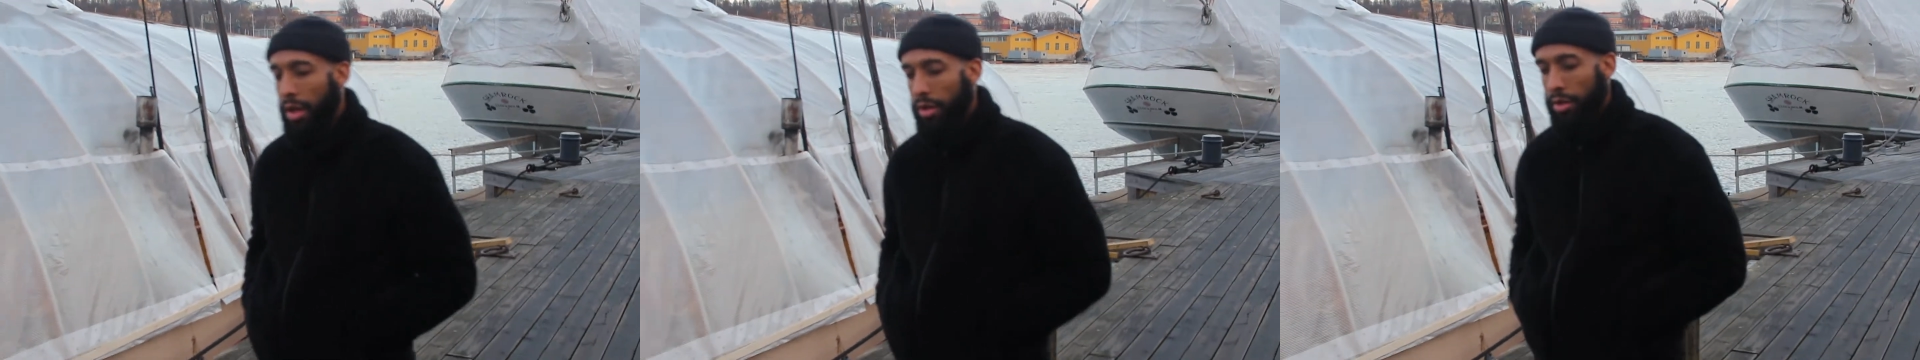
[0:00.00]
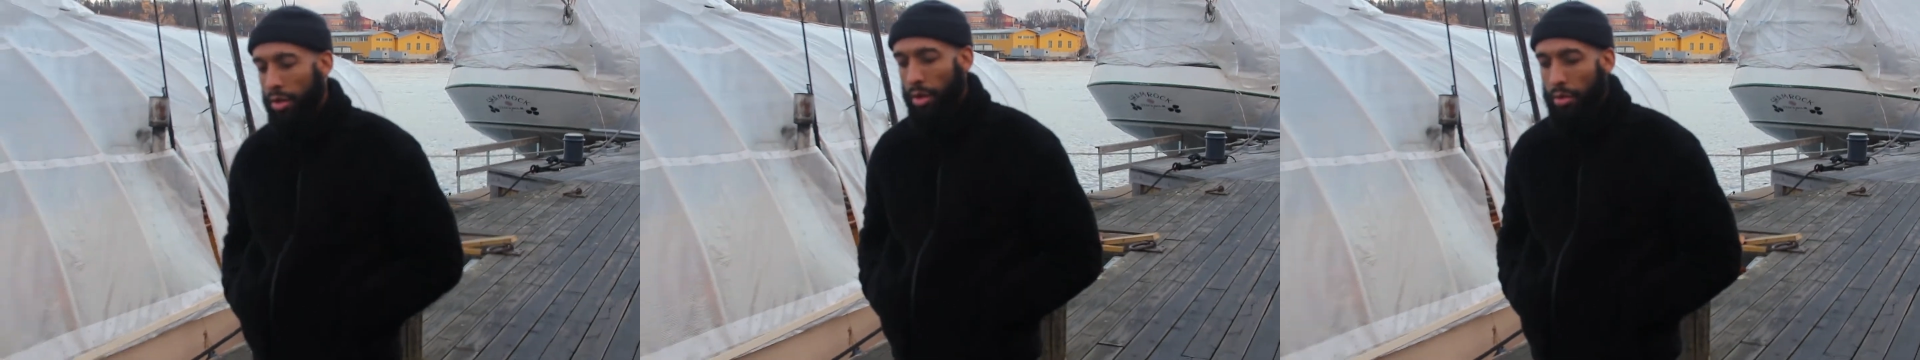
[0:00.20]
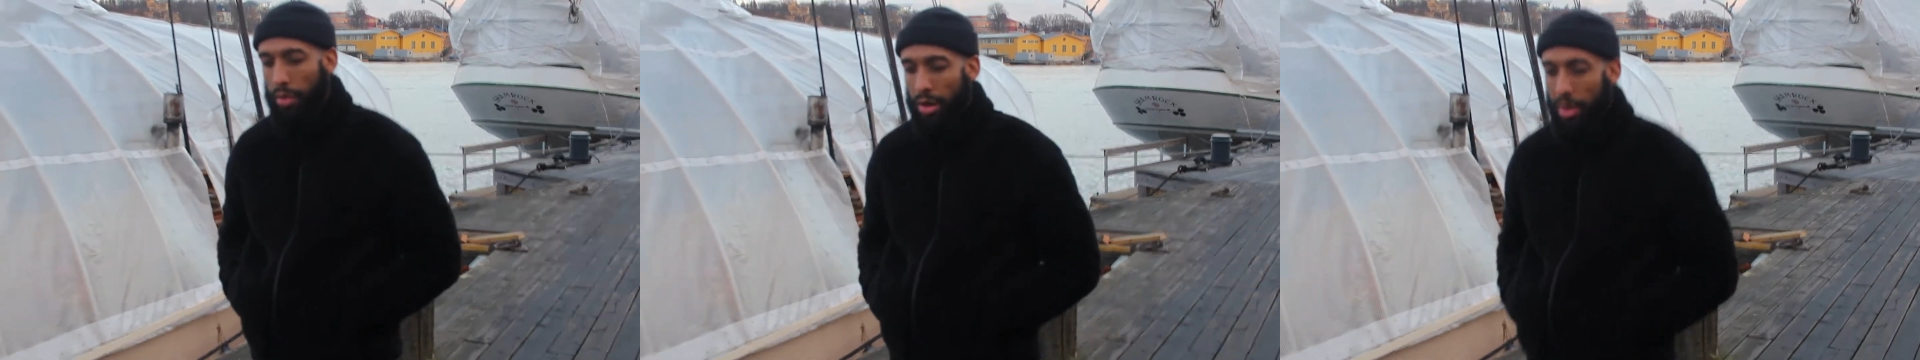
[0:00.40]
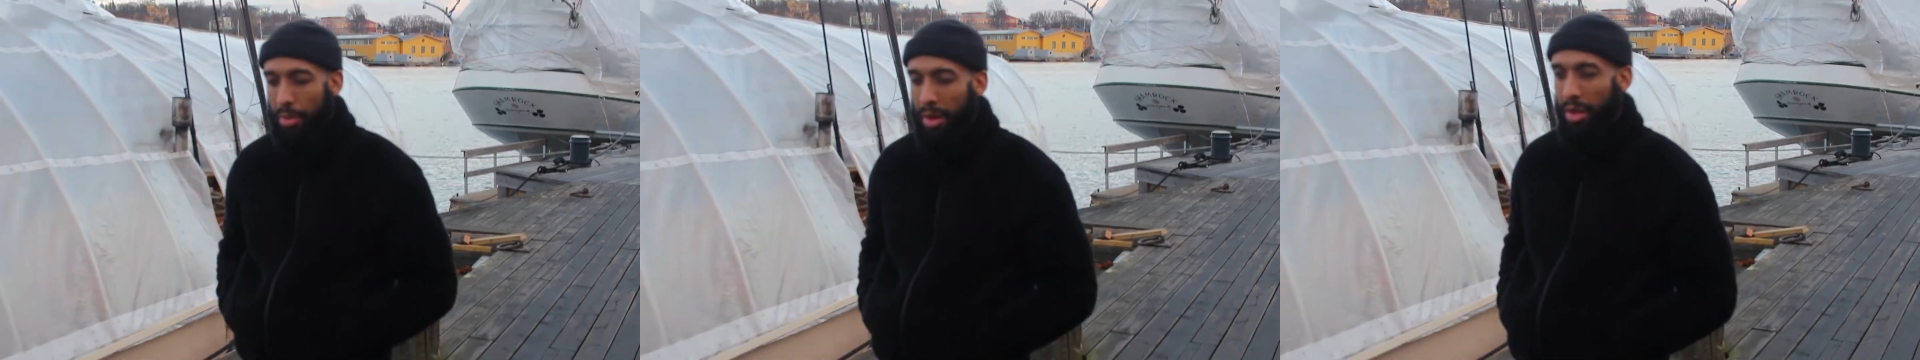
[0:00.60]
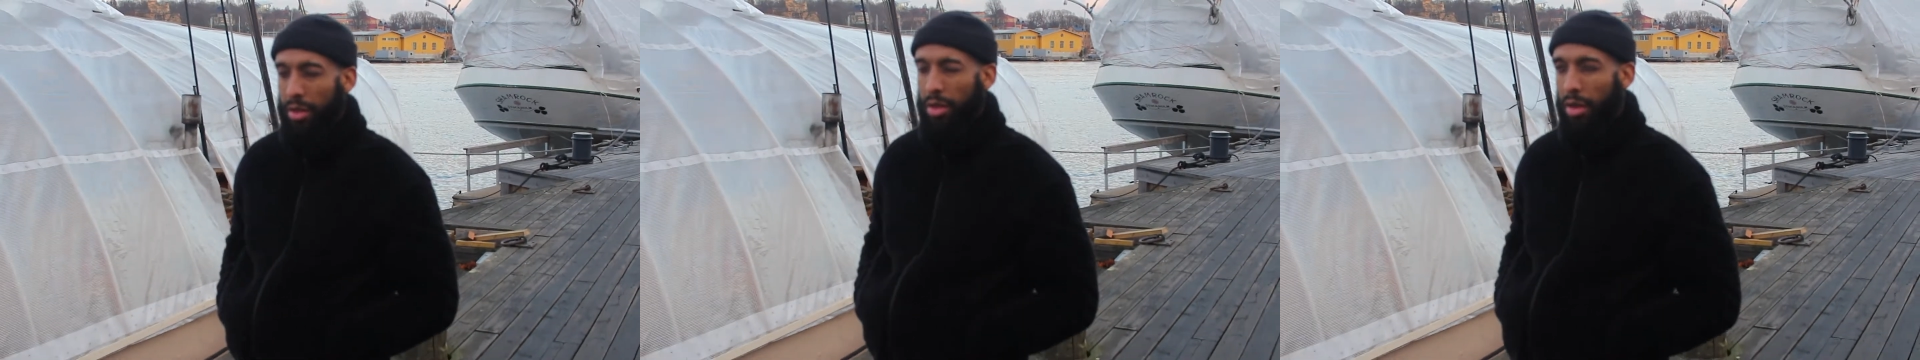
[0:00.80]
It's not really
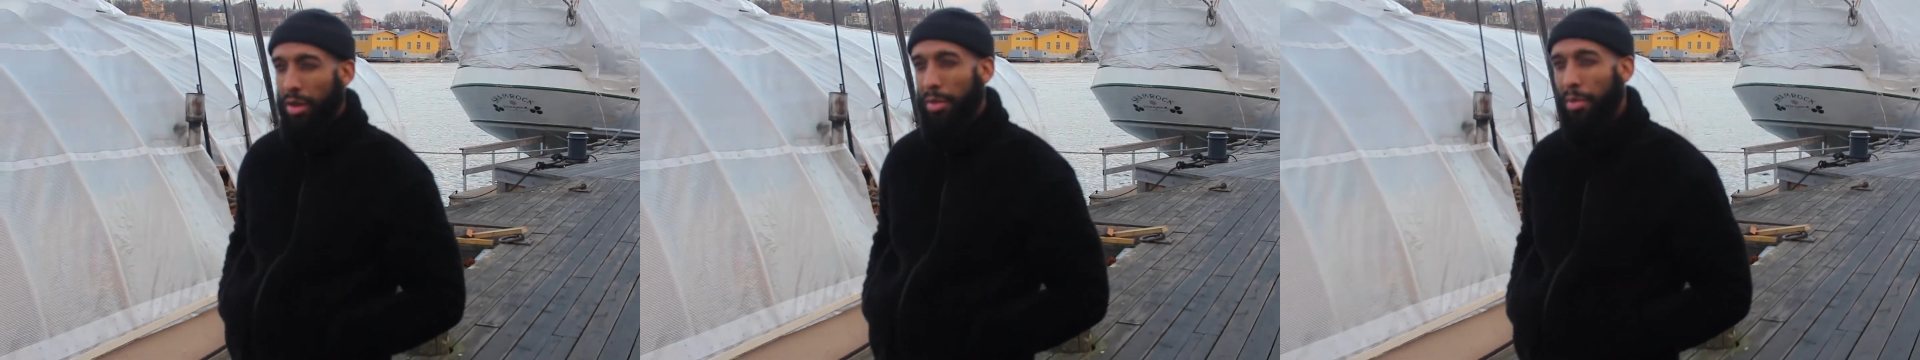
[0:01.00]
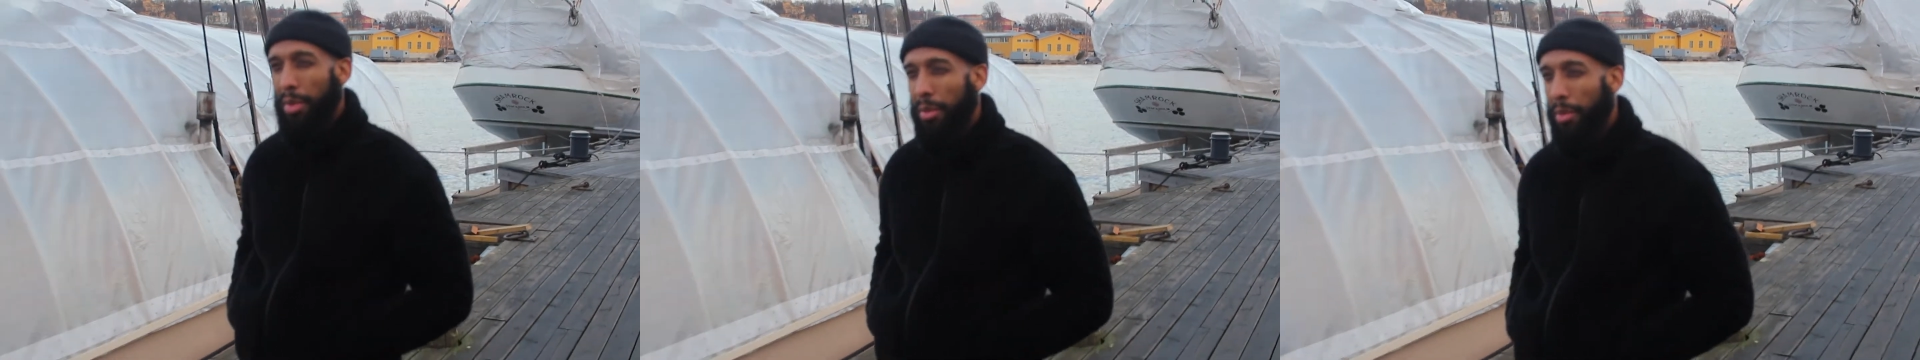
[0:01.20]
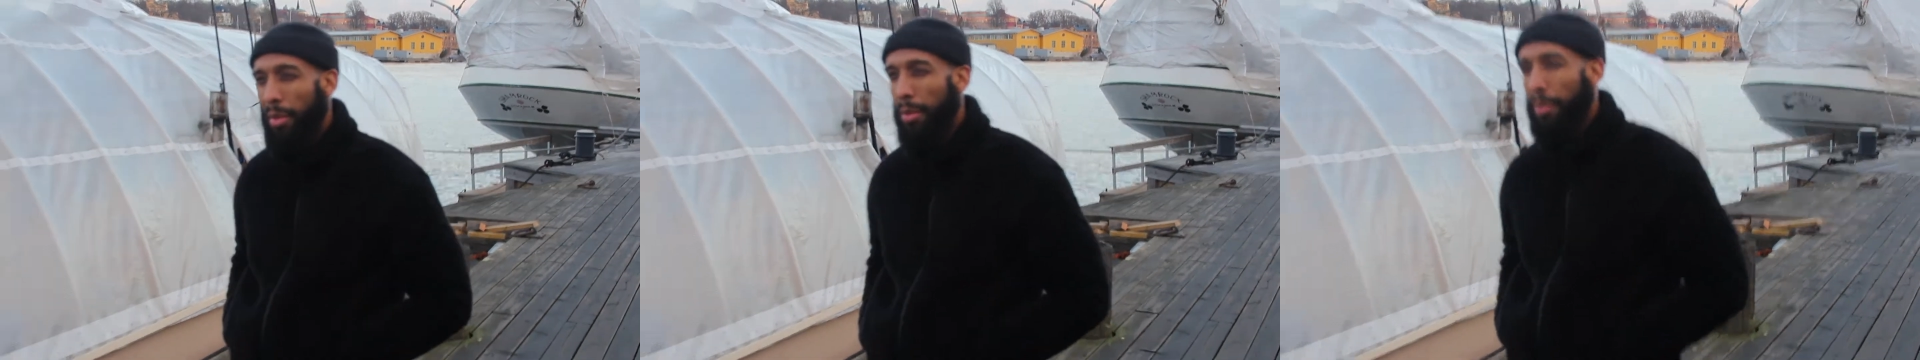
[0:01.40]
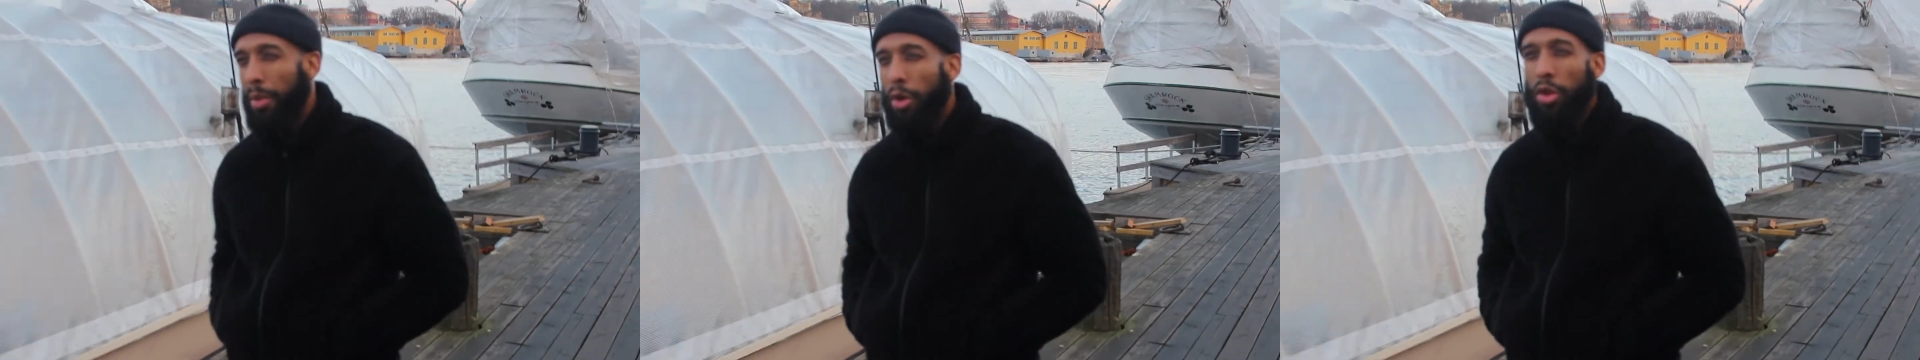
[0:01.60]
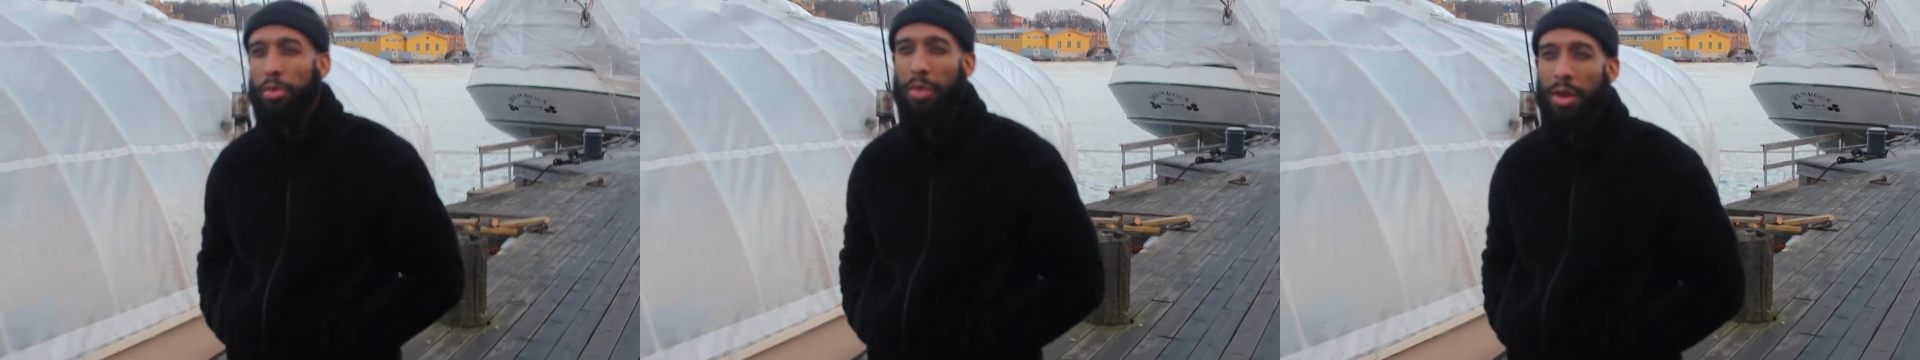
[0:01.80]
meant to push